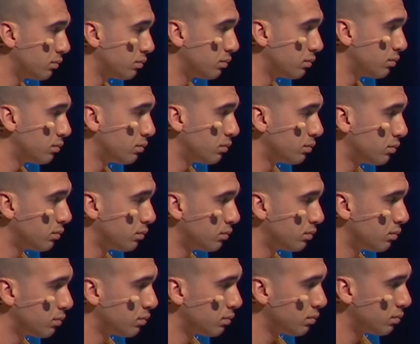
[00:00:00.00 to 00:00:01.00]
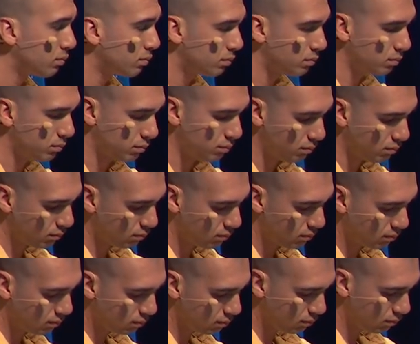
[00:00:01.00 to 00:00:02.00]

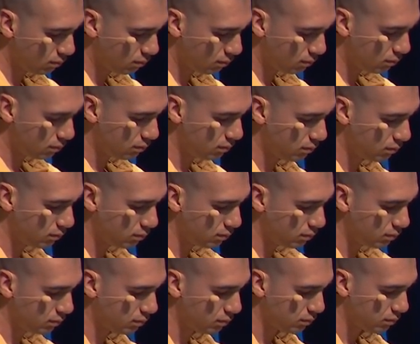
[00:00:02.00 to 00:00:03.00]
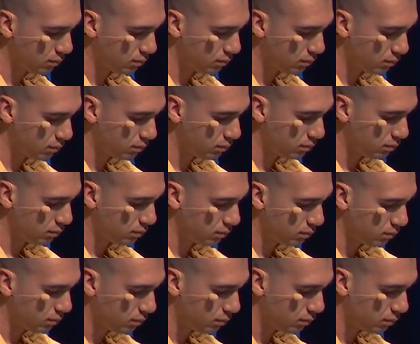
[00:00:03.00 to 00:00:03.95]
This person isn't speaking.